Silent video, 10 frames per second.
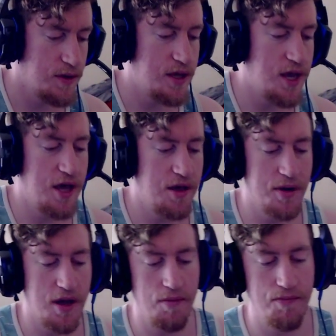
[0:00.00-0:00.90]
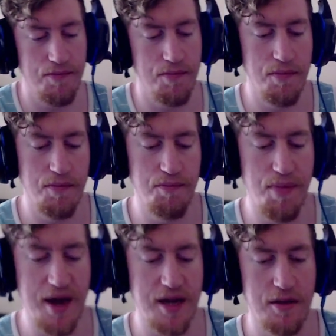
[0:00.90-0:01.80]
Yeah, there we go.
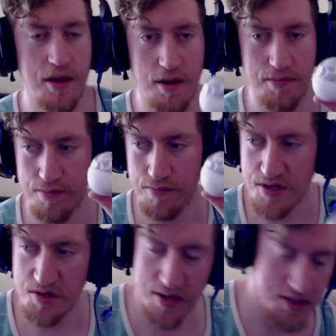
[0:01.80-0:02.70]
Back in there. Sweet.